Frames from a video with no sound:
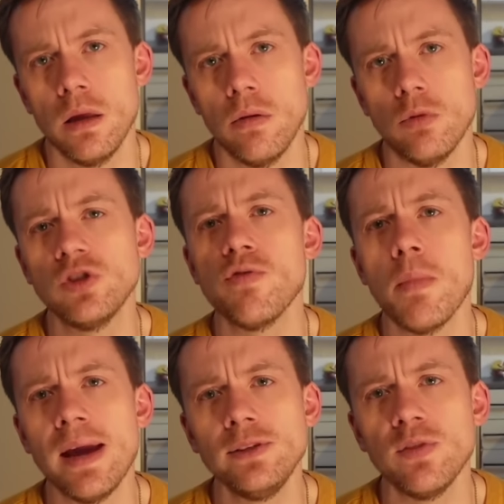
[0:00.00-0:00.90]
was the
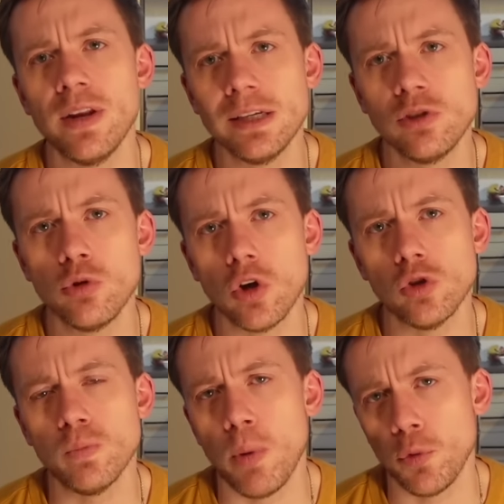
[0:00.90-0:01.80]
remains of a little
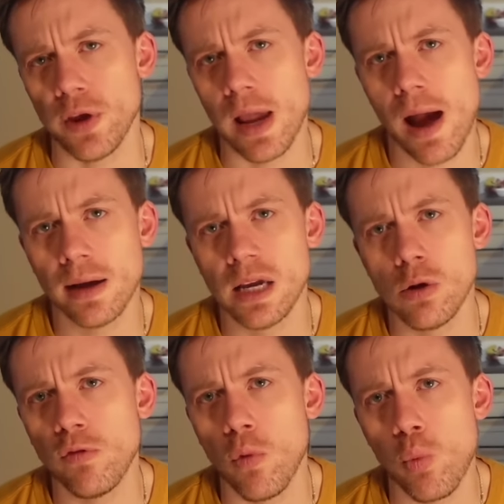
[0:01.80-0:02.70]
girl's body hanging
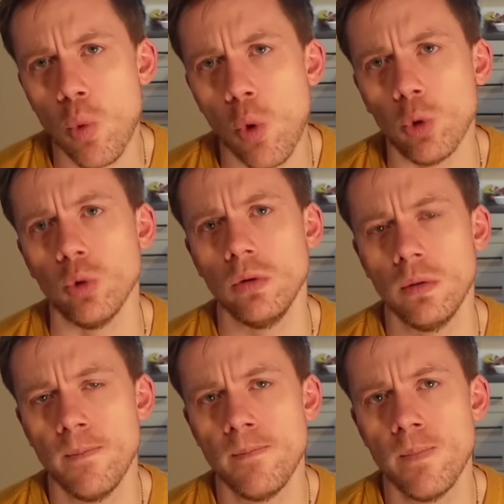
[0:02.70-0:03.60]
off a wall,
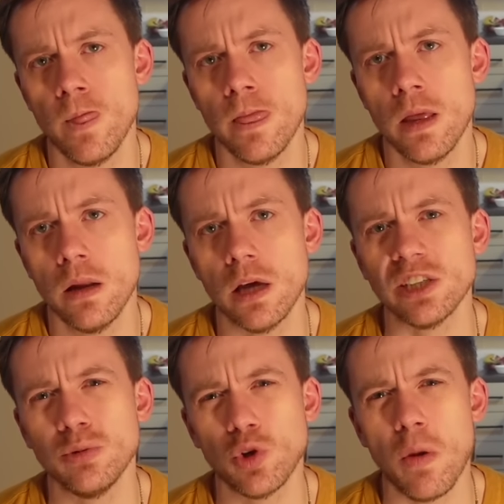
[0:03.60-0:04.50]
like she
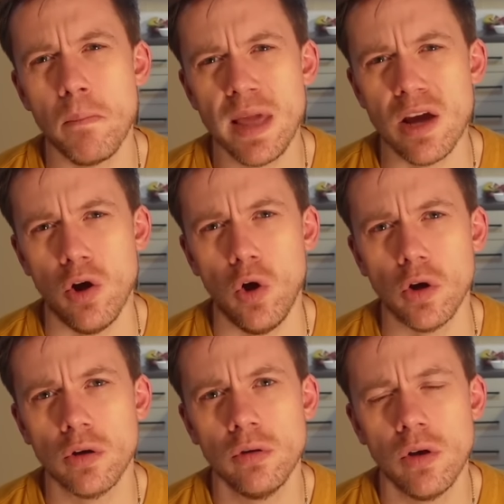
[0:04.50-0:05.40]
was on a meat
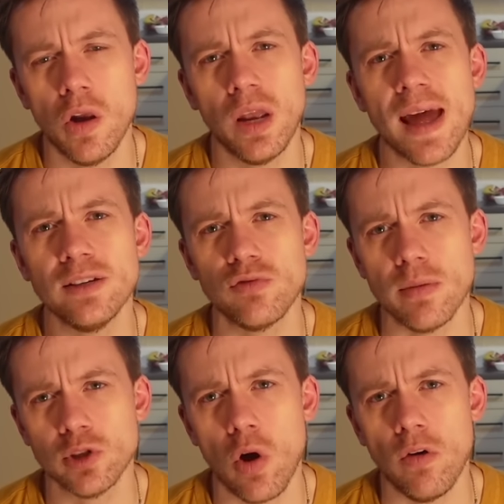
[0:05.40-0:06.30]
hook, her legs
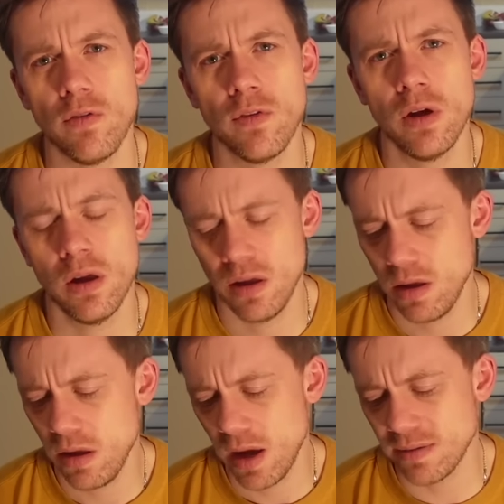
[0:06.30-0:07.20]
ripped off. I've